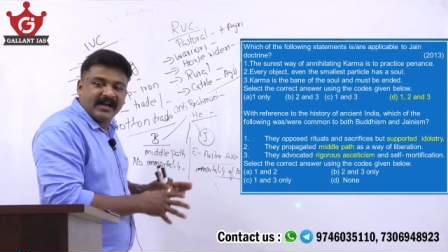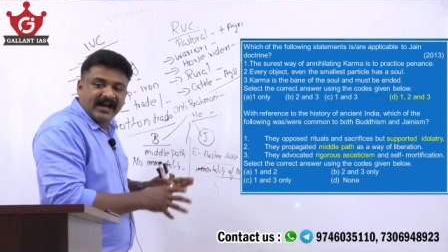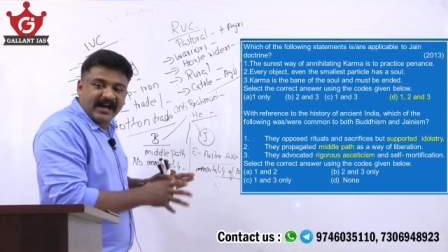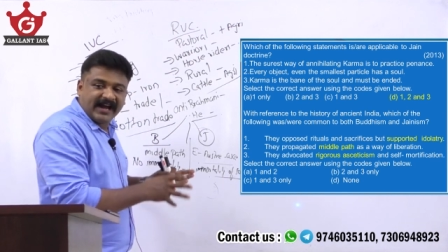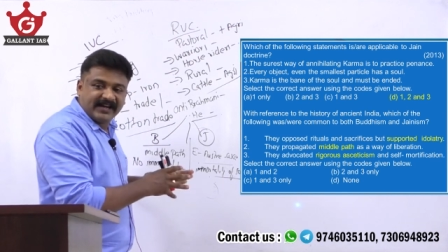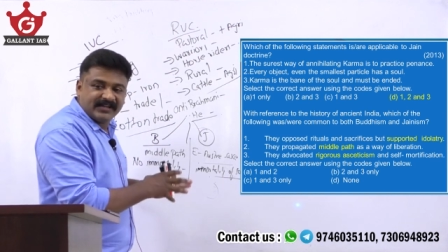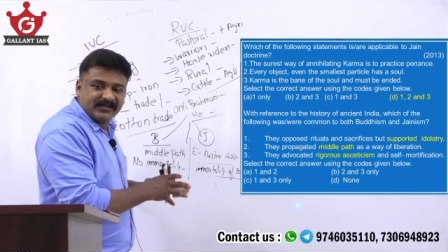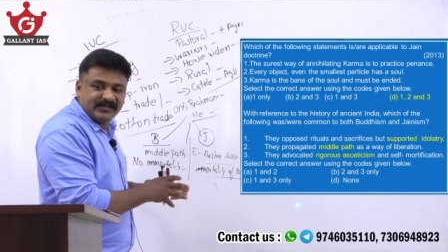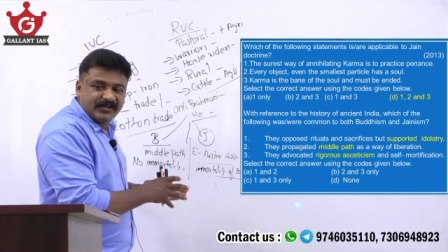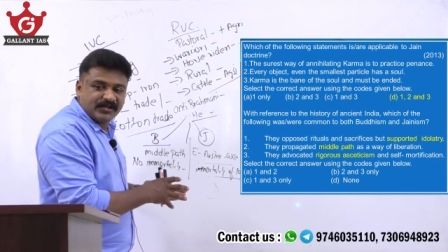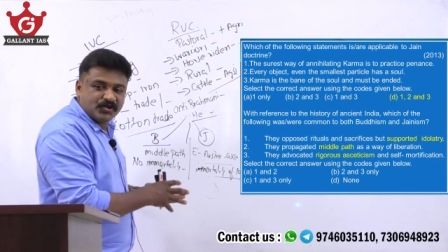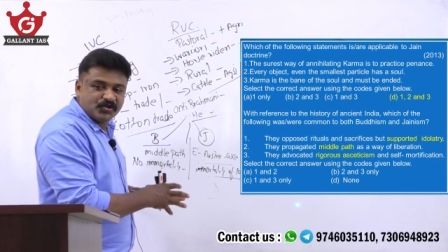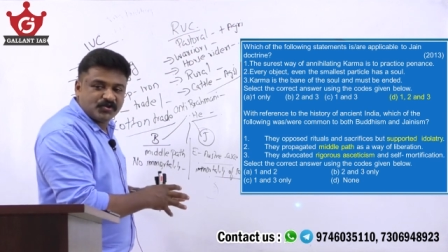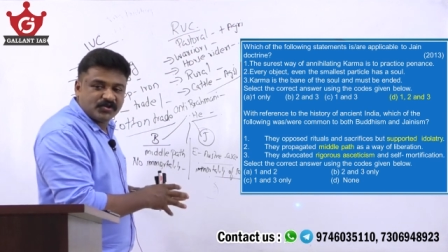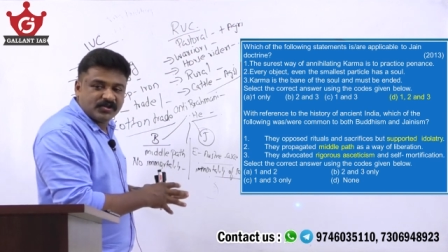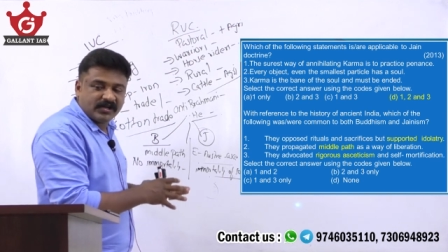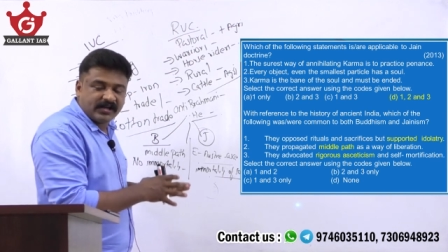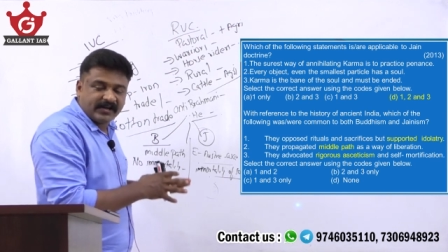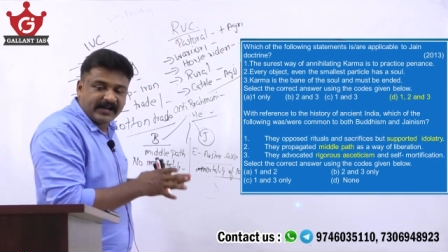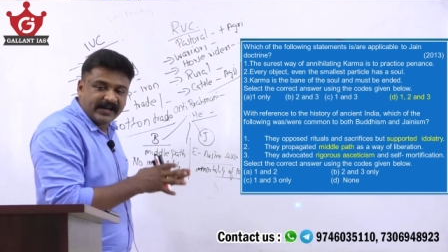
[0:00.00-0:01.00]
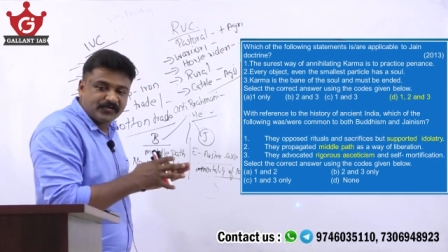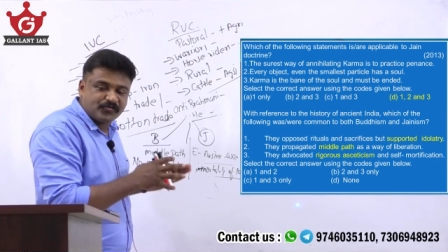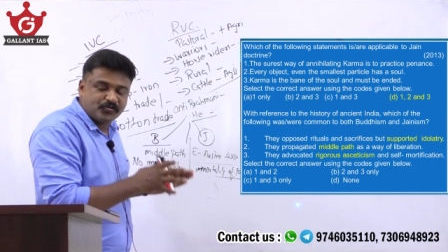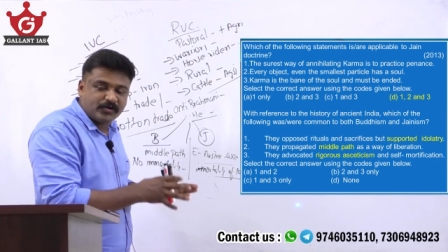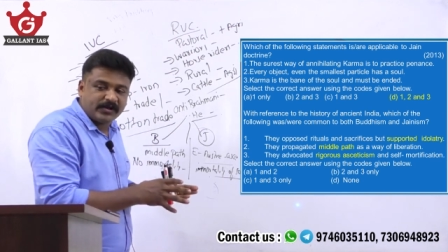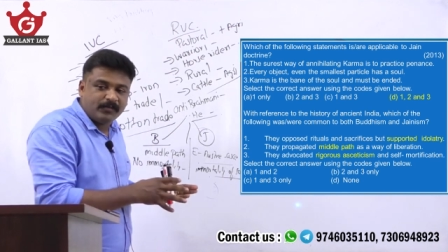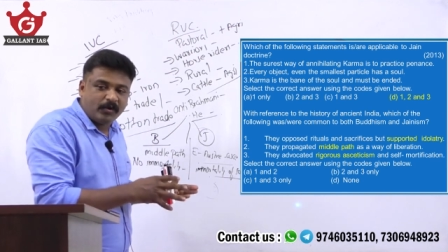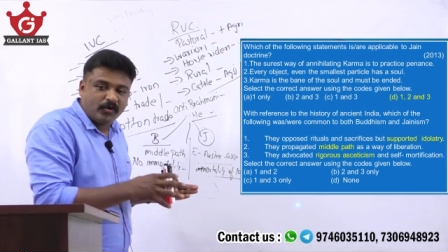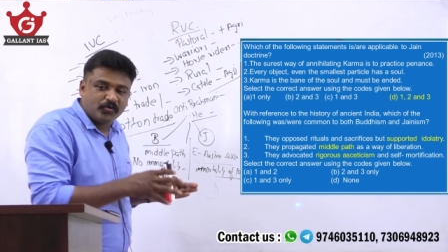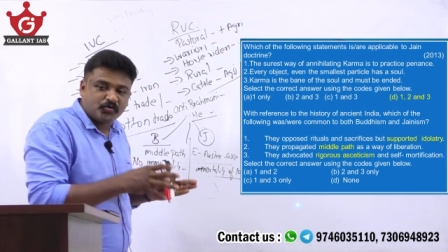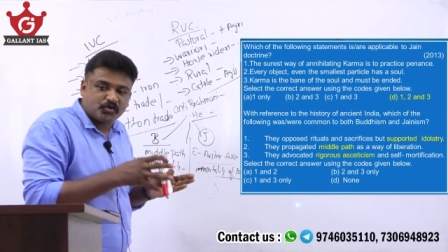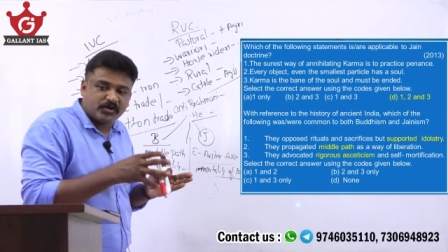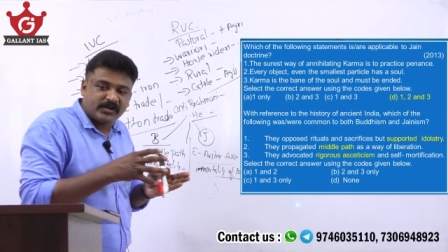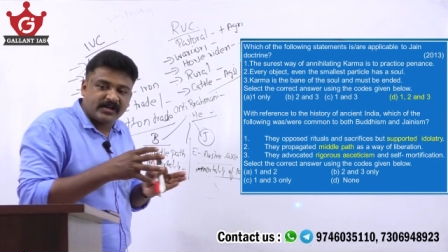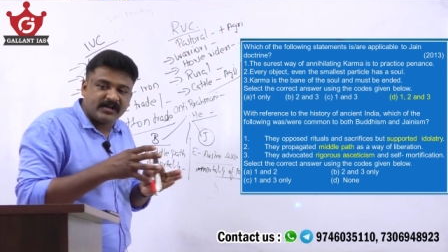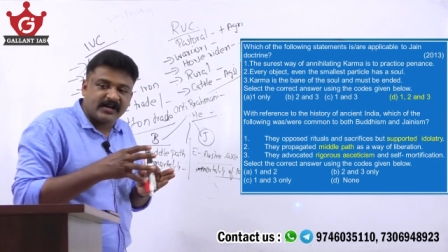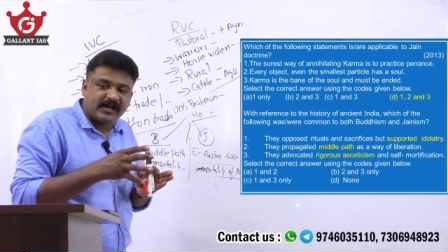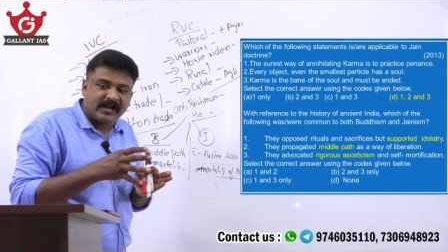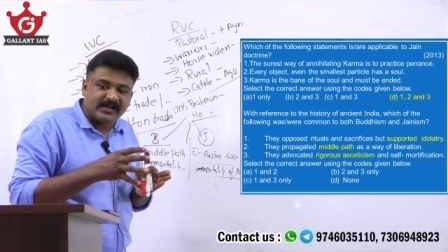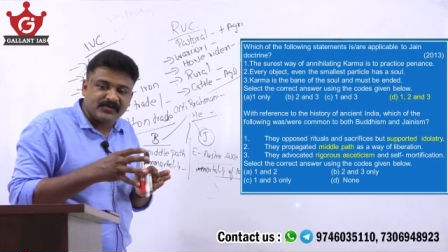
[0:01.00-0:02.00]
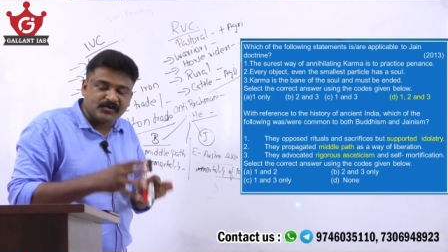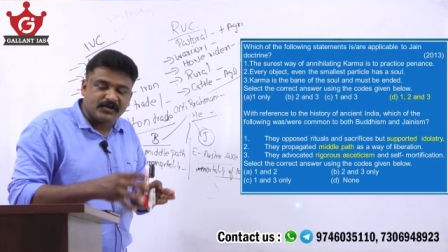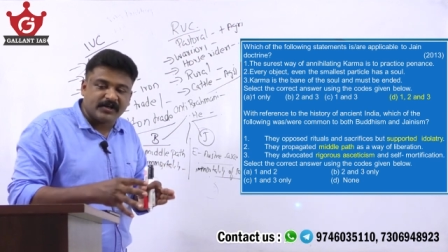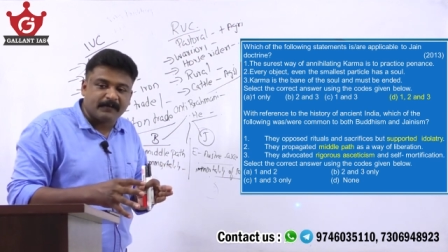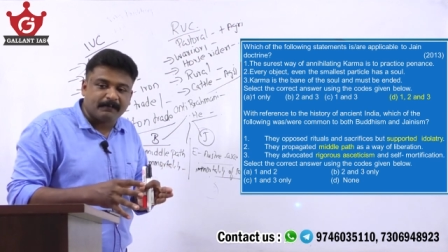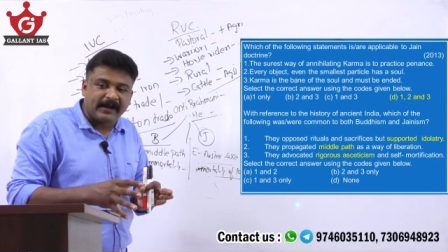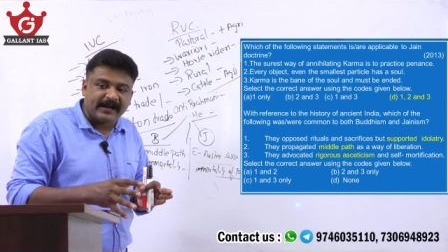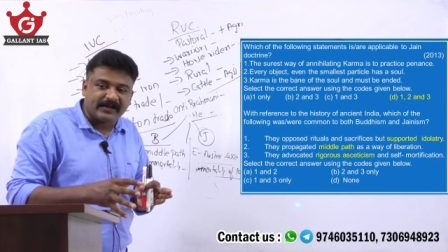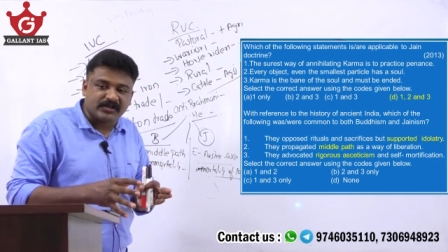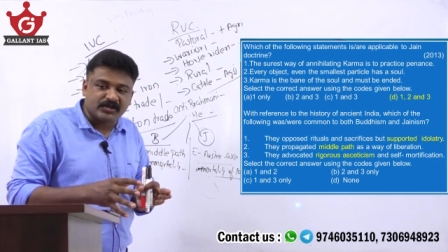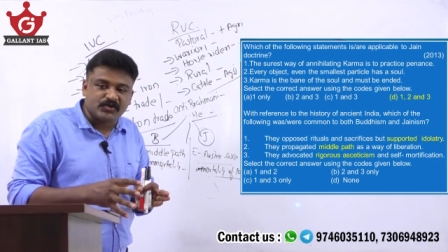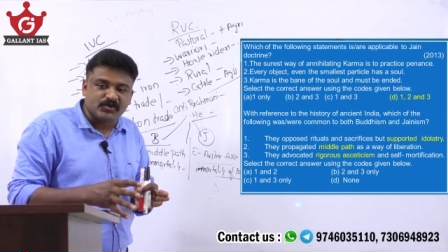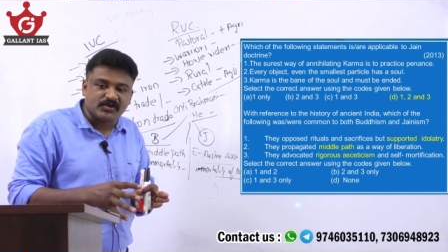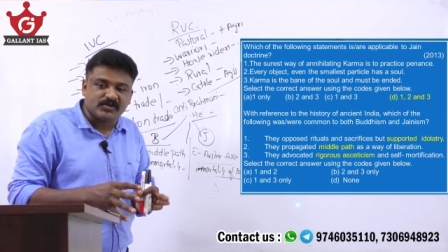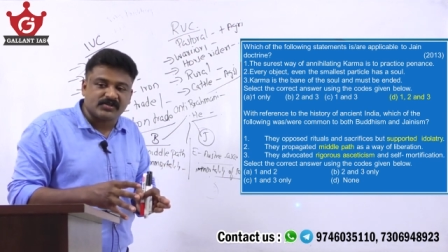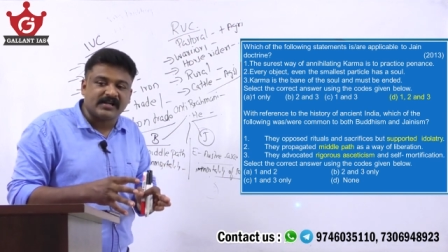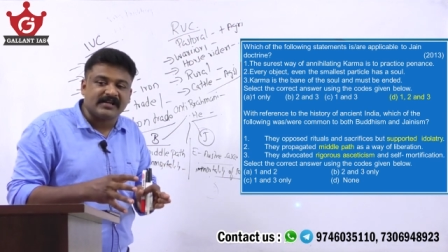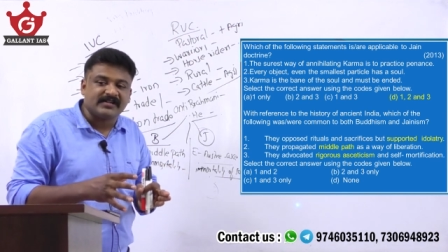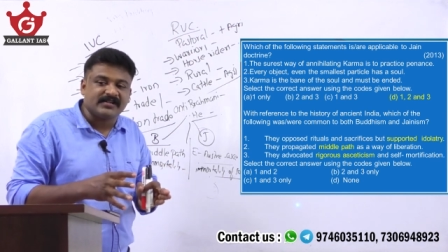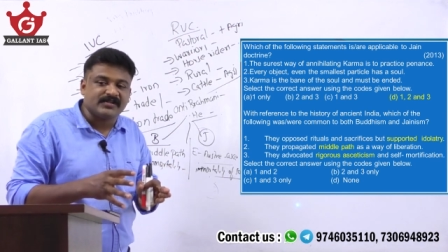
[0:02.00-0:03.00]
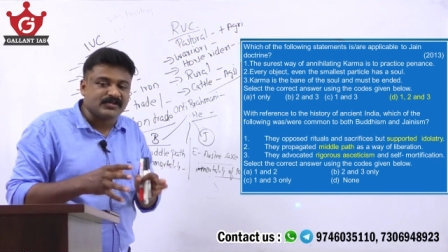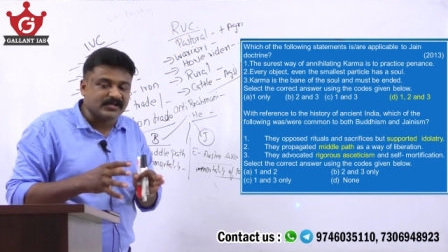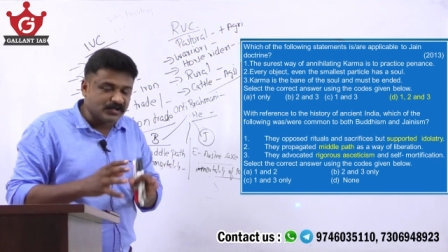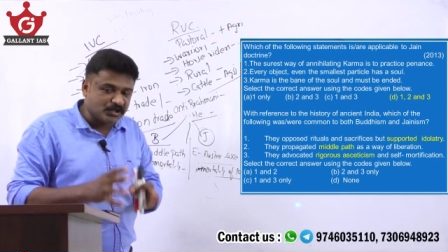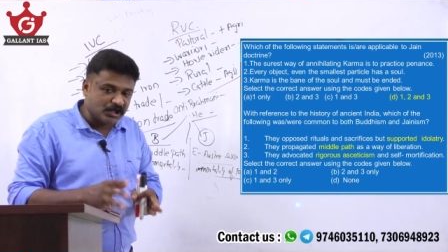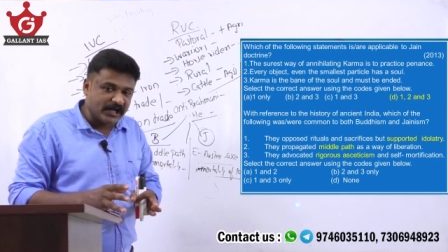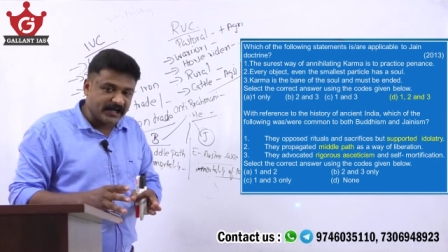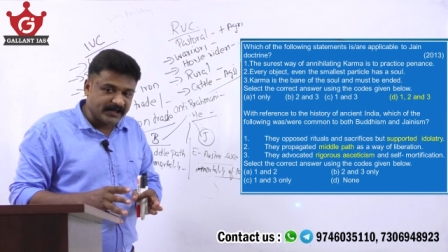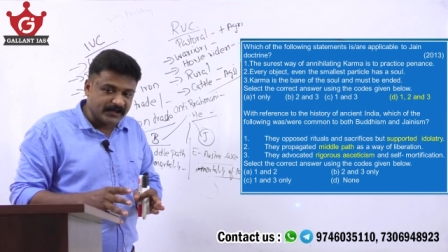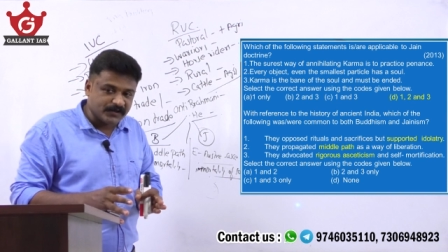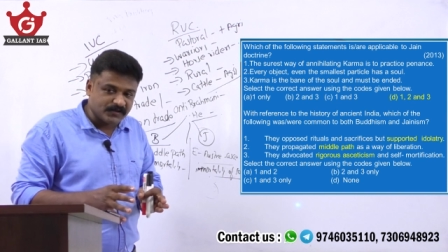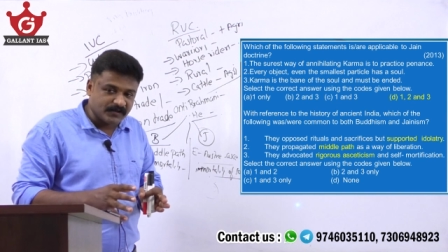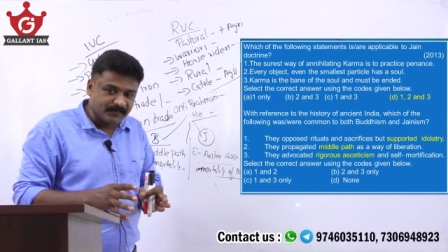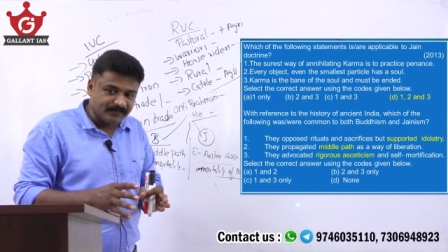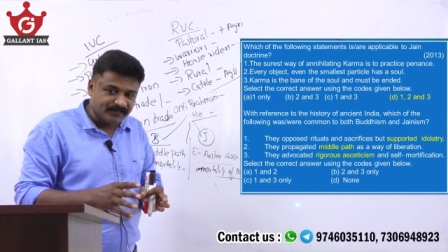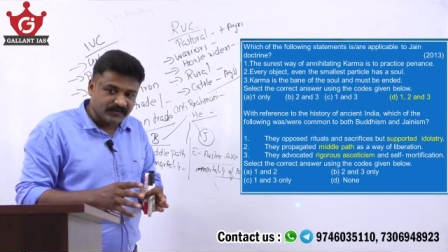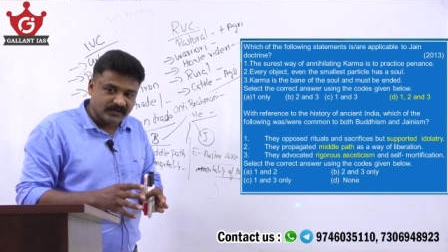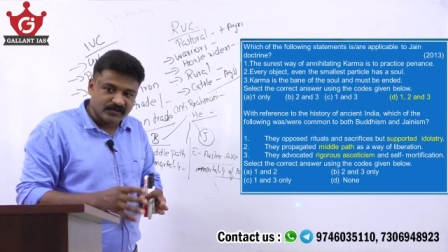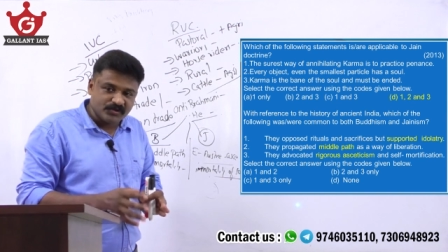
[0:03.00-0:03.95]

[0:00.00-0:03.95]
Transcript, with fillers: and these uh, extreme austere ascetic practices that is in Jainism.